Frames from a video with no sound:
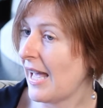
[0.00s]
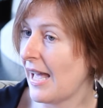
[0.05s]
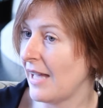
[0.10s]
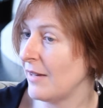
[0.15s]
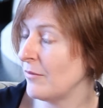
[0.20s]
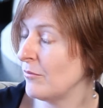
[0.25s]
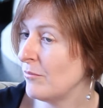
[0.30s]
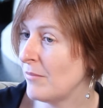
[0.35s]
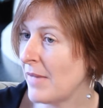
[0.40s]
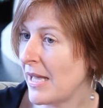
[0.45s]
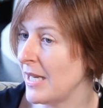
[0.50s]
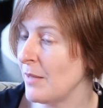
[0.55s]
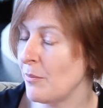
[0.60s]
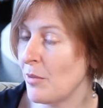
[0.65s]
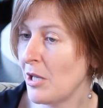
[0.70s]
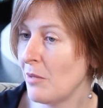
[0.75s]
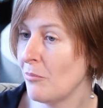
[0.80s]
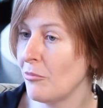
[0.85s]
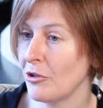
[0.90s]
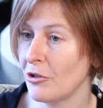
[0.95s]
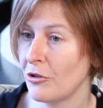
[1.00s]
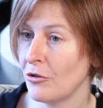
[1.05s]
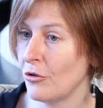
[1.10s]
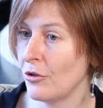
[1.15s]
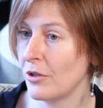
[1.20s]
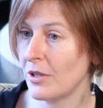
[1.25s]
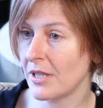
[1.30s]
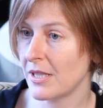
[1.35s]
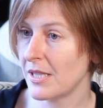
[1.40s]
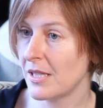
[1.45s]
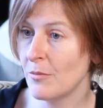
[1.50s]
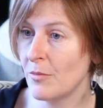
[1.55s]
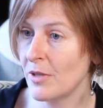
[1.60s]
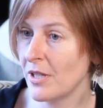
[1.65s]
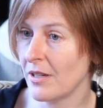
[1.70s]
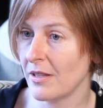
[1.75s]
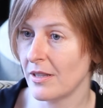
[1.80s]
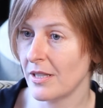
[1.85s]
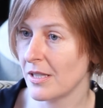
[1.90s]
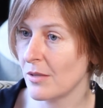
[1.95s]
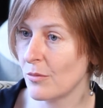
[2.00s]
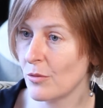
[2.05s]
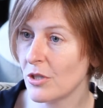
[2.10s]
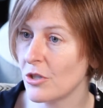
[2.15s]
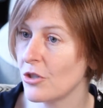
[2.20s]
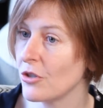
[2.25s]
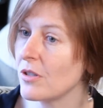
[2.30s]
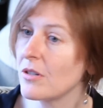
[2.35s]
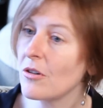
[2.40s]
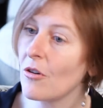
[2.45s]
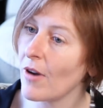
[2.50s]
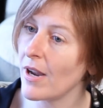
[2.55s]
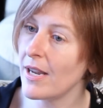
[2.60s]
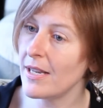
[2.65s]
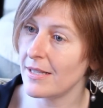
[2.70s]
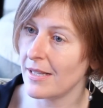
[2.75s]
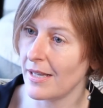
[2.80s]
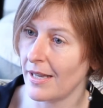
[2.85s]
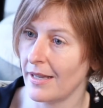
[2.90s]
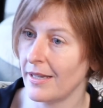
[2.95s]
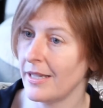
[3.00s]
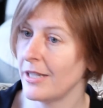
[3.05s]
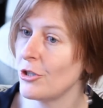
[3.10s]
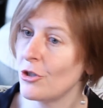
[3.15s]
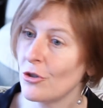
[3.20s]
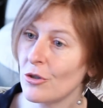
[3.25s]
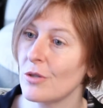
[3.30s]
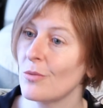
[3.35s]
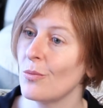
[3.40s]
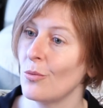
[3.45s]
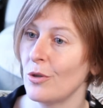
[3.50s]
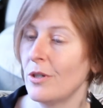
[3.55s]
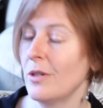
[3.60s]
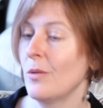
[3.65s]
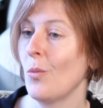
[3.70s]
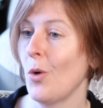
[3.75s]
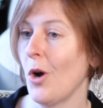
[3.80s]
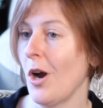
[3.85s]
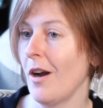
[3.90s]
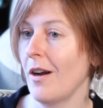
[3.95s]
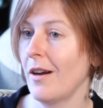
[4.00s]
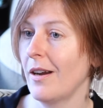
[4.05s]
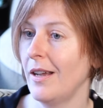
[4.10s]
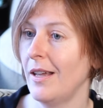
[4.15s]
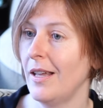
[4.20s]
And many people thought that something like this was just crazy and it just wouldn't work.